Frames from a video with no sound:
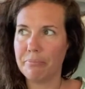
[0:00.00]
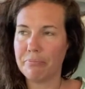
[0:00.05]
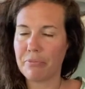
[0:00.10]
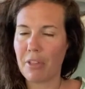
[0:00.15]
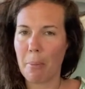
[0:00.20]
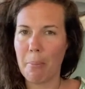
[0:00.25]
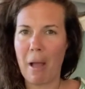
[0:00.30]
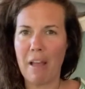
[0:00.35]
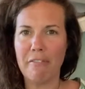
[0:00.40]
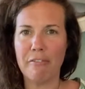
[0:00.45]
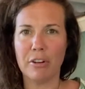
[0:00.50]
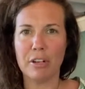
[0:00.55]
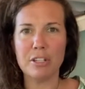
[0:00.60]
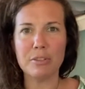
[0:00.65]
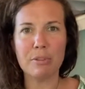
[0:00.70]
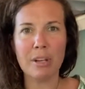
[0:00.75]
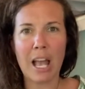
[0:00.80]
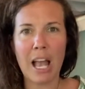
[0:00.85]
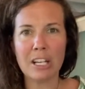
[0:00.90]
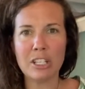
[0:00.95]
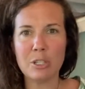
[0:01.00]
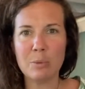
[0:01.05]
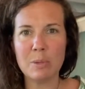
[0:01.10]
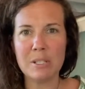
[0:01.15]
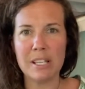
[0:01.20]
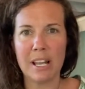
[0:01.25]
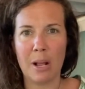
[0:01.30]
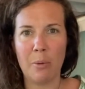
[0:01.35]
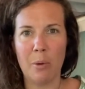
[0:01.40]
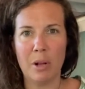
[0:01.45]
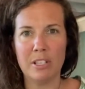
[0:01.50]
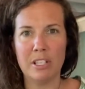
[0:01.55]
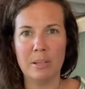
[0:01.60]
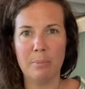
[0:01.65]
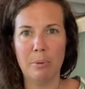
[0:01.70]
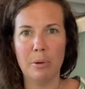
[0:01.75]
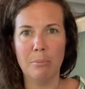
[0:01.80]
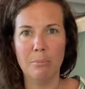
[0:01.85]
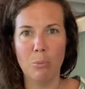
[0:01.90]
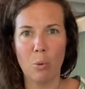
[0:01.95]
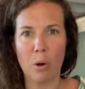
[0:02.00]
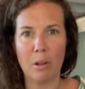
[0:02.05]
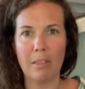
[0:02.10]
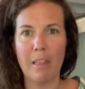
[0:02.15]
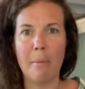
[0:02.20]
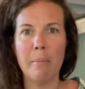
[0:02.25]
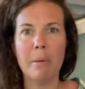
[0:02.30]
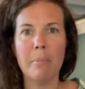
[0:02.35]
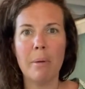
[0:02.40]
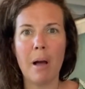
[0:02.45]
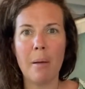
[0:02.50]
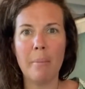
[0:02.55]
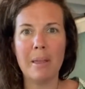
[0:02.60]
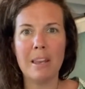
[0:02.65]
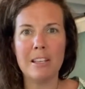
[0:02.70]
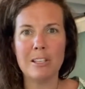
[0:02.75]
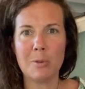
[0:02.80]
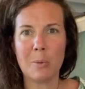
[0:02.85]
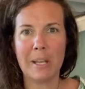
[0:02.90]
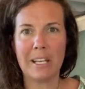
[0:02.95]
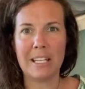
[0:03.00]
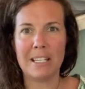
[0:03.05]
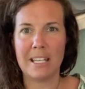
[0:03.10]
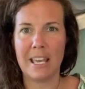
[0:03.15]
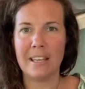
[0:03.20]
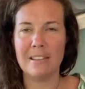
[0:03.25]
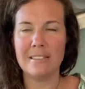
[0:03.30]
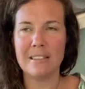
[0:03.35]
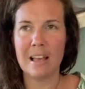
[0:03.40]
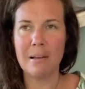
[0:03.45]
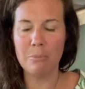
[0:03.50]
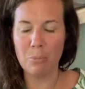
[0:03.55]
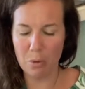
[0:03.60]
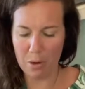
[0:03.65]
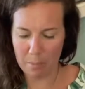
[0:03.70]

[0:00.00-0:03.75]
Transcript: My first reaction was that I wanted to put more lemon balm in it so I could taste that more,